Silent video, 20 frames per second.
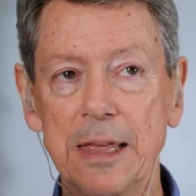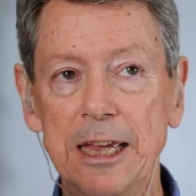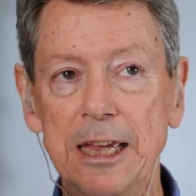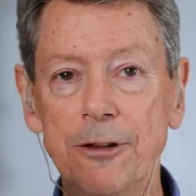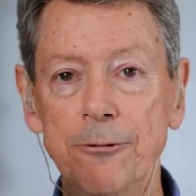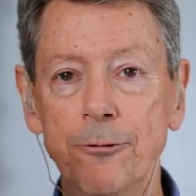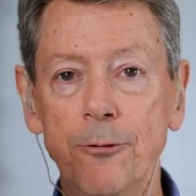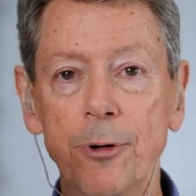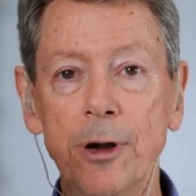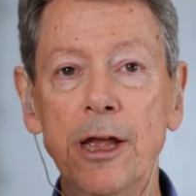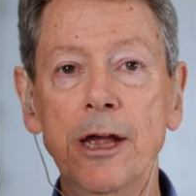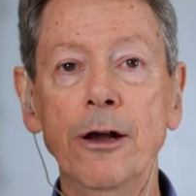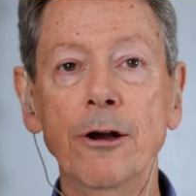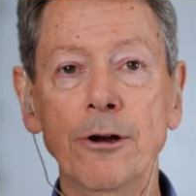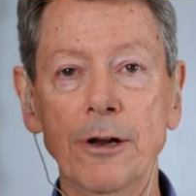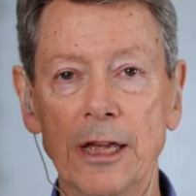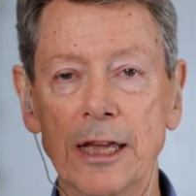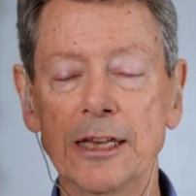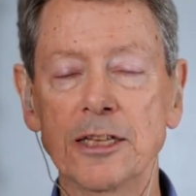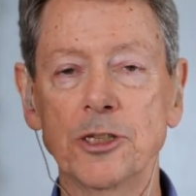if we
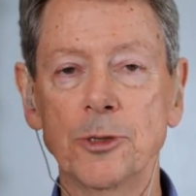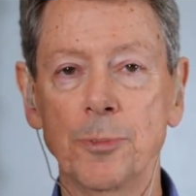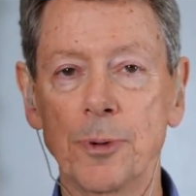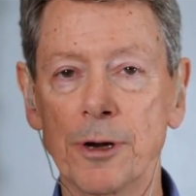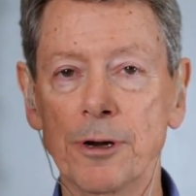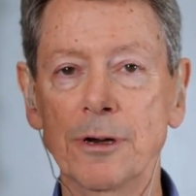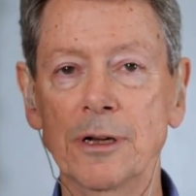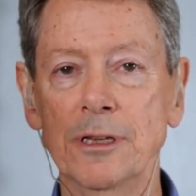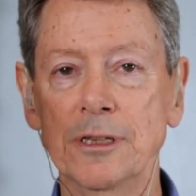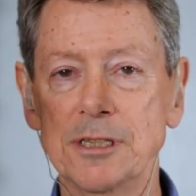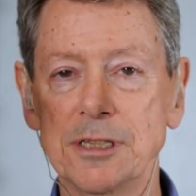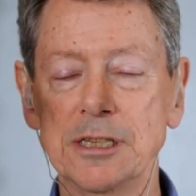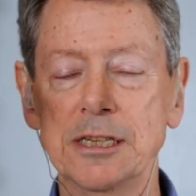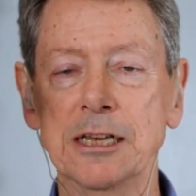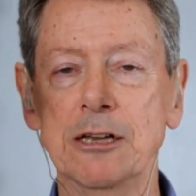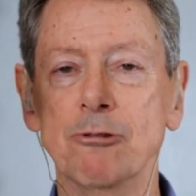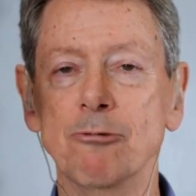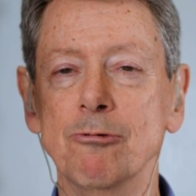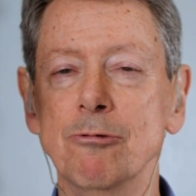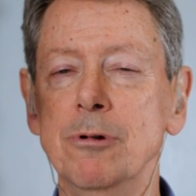are
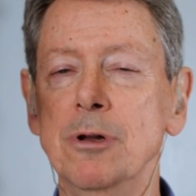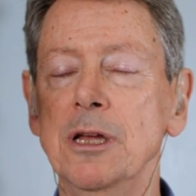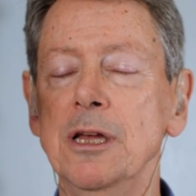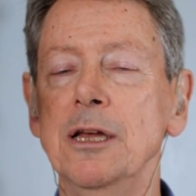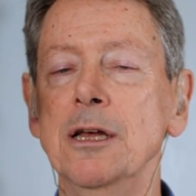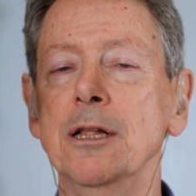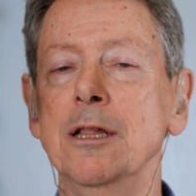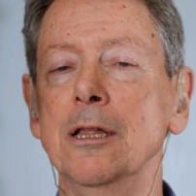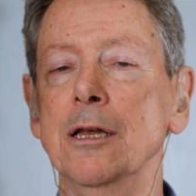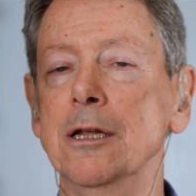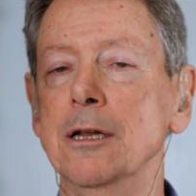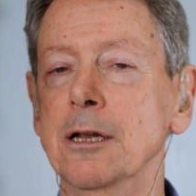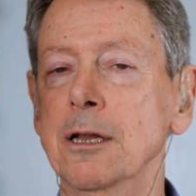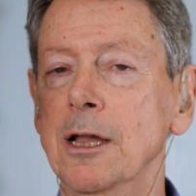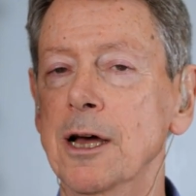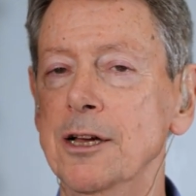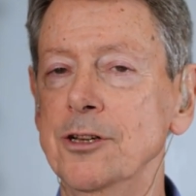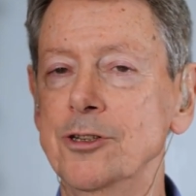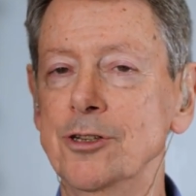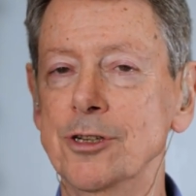experiencing really
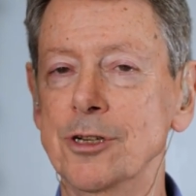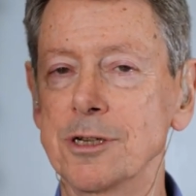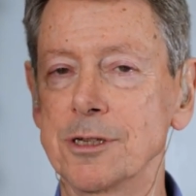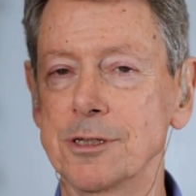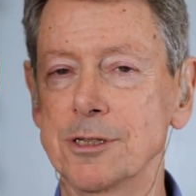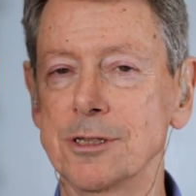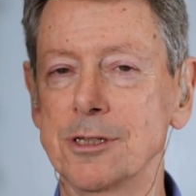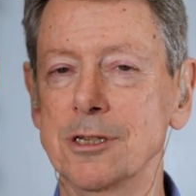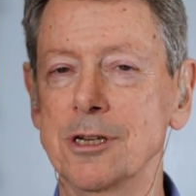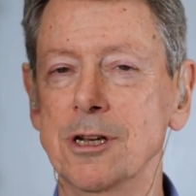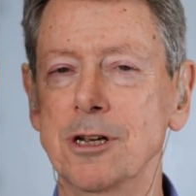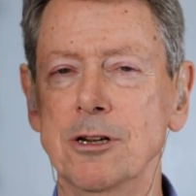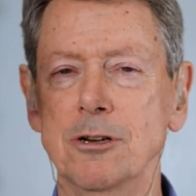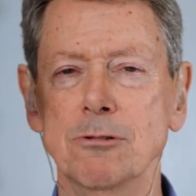luscious,